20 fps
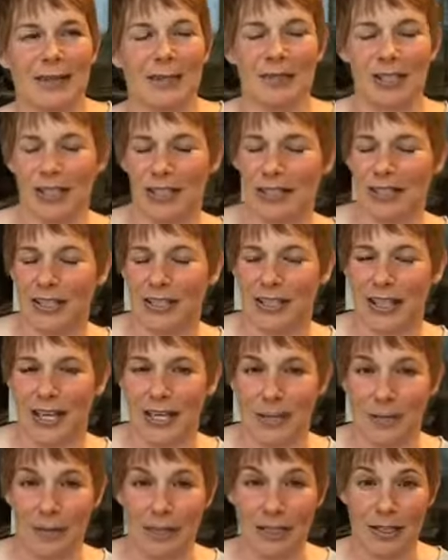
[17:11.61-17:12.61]
I'm going to send it
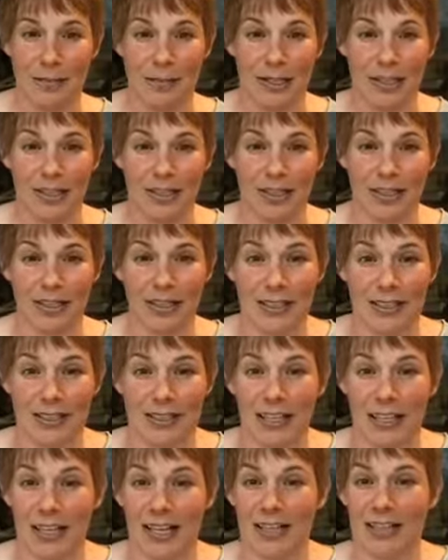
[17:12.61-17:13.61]
out on my email list
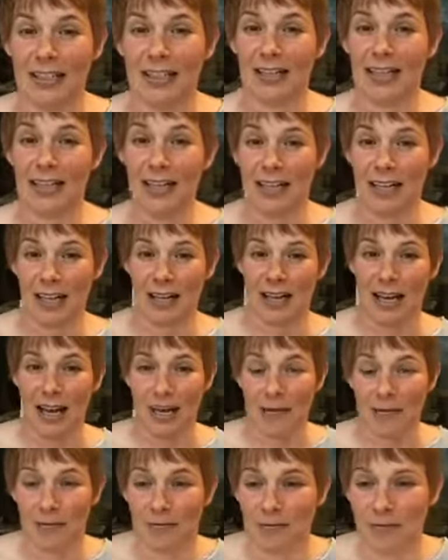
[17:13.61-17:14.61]
and
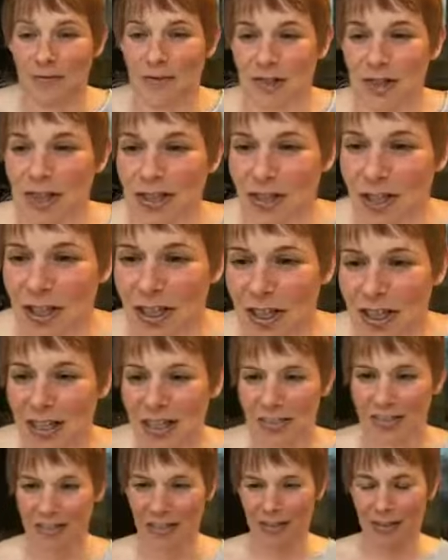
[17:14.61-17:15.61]
I'm for sure going
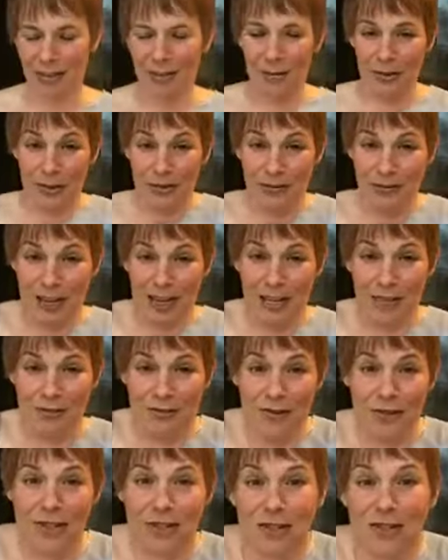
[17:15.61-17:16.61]
to almost find,
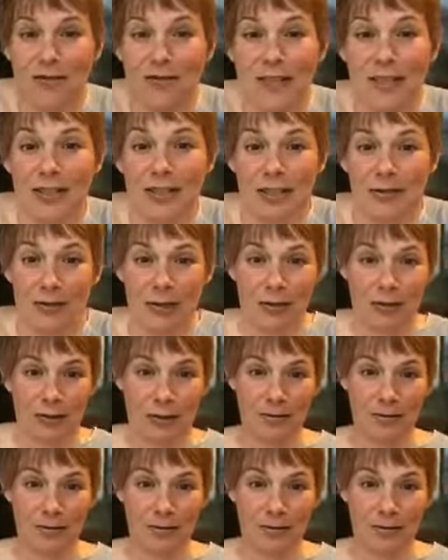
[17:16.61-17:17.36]
for sure find two or three